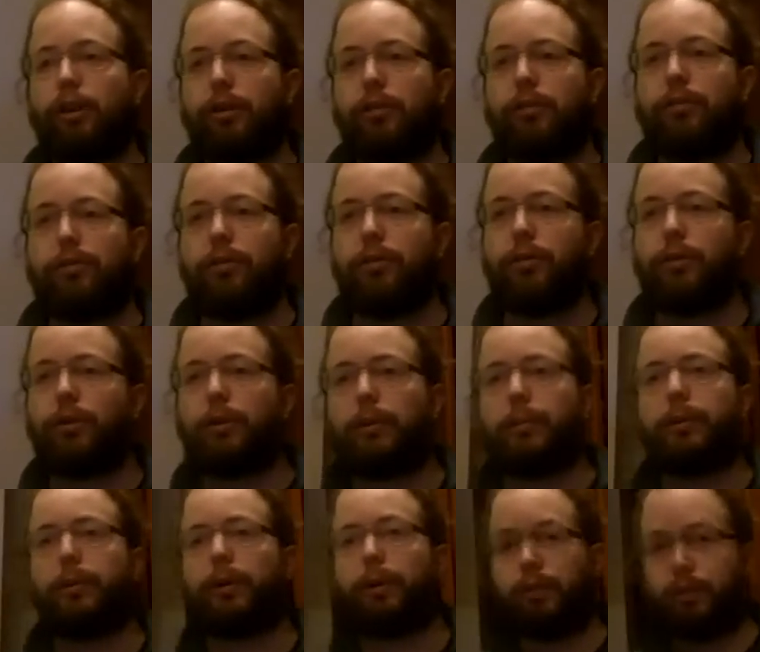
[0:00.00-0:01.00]
of
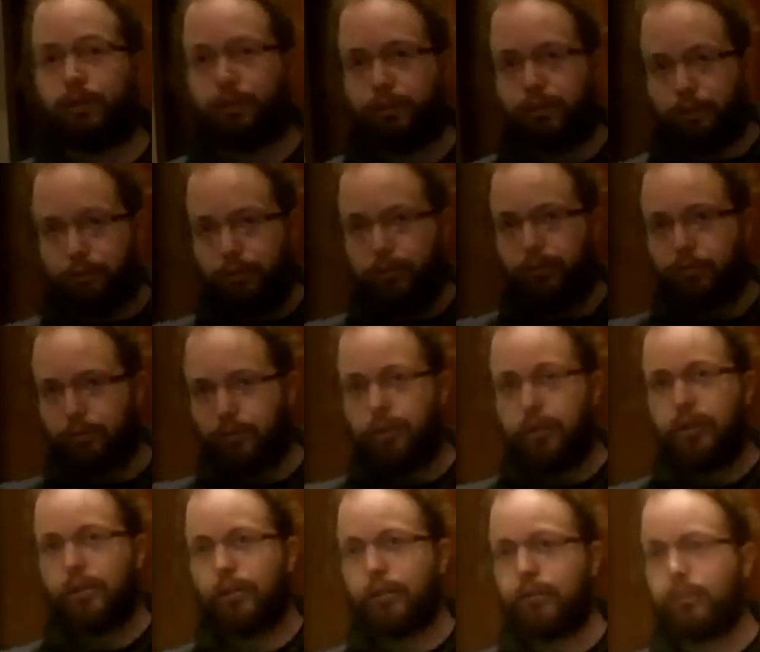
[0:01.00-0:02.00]
corporate
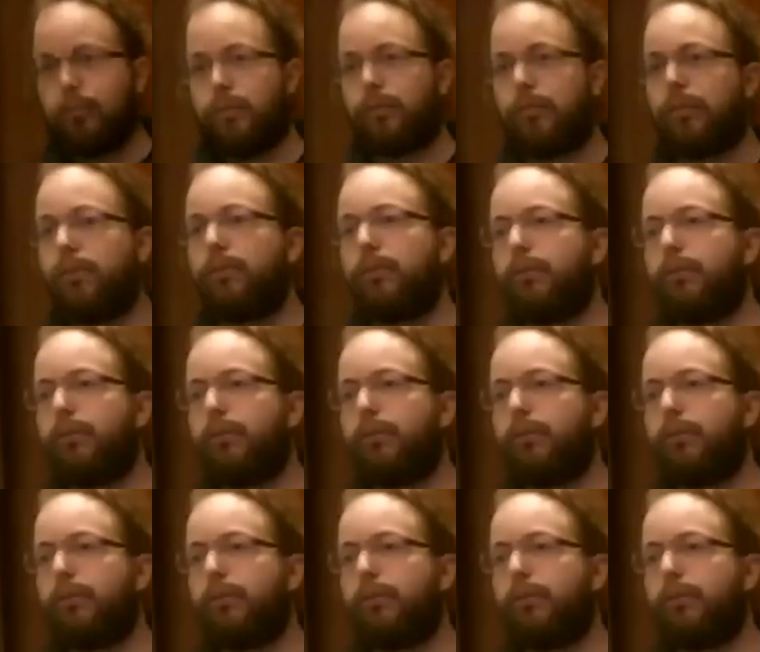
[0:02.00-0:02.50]
uh,